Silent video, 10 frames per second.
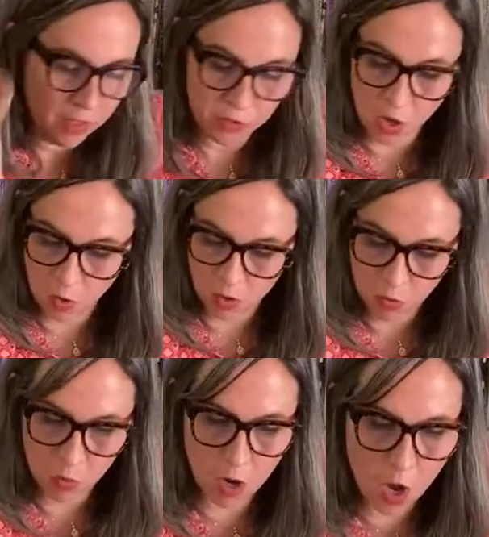so
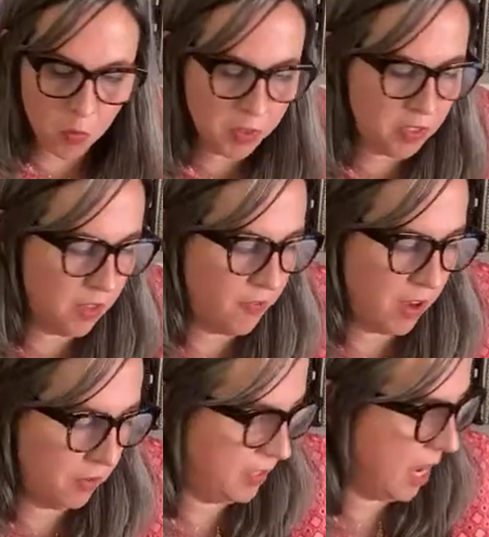we're almost to the
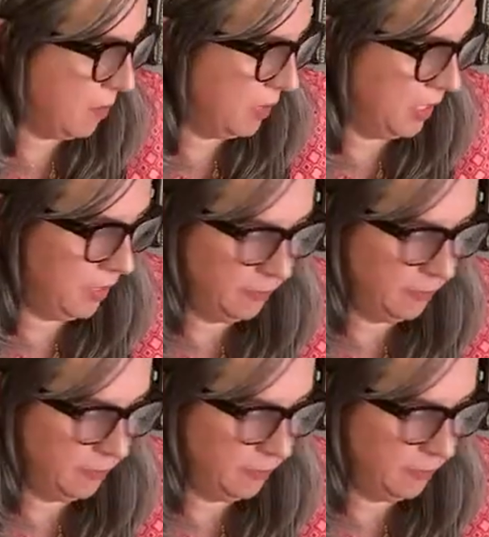final steps.